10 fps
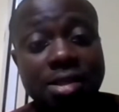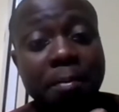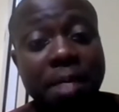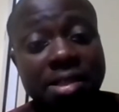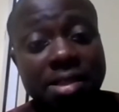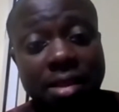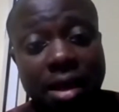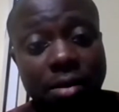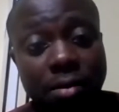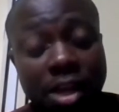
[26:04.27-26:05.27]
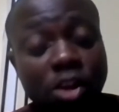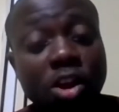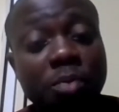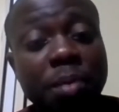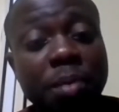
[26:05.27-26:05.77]
amazing that a lot of
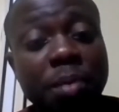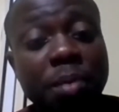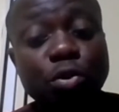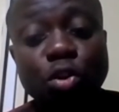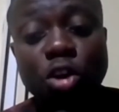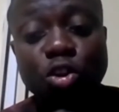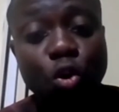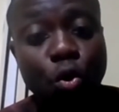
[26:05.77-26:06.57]
people do not know